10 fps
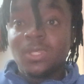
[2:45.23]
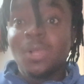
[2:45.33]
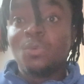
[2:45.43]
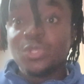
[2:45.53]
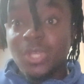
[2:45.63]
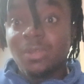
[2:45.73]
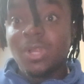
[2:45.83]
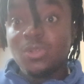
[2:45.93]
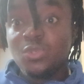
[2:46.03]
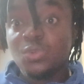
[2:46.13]
that was
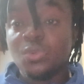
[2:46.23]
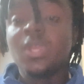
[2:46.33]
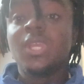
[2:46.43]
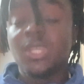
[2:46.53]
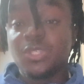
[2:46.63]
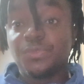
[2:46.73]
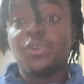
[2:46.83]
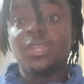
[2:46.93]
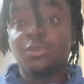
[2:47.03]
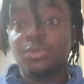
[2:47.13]
around you is
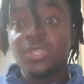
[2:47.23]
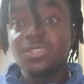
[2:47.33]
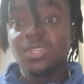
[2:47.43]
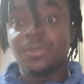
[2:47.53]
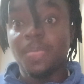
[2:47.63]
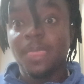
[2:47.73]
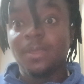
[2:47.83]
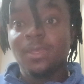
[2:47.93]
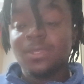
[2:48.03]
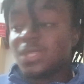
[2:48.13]
for a reason.
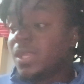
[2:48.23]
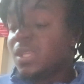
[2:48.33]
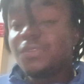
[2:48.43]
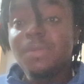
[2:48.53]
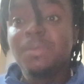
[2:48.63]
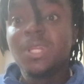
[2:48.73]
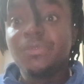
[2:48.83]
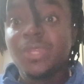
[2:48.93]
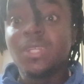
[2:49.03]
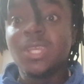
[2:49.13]
They never
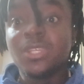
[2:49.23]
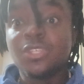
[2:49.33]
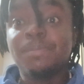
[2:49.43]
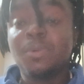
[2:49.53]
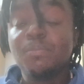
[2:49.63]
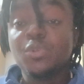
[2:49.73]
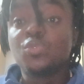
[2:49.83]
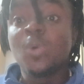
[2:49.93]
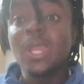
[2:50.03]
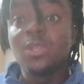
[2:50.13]
believe that there is a
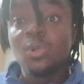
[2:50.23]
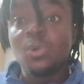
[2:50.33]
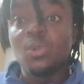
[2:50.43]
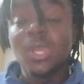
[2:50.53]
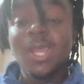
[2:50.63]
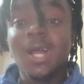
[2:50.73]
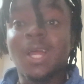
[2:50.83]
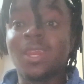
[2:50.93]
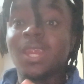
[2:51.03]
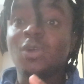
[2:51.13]
purpose why God
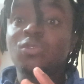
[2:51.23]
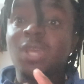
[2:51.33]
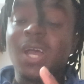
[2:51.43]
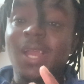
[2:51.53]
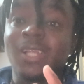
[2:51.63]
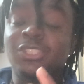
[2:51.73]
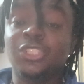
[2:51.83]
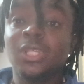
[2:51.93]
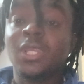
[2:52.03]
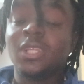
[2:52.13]
allowed
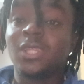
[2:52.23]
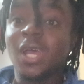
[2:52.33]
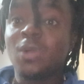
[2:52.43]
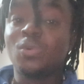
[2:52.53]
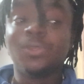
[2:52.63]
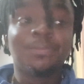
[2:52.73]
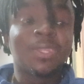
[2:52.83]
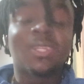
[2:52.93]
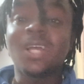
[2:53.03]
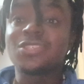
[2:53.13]

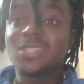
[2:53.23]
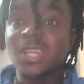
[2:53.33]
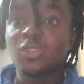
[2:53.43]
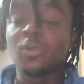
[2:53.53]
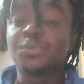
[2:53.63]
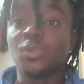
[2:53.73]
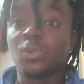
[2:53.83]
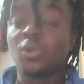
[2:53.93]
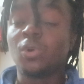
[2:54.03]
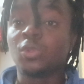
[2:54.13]
that setup
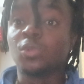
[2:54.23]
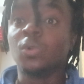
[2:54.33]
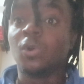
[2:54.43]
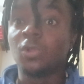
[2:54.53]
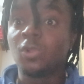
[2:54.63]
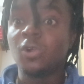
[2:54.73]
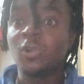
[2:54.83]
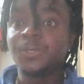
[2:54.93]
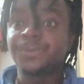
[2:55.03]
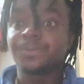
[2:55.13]
to occur.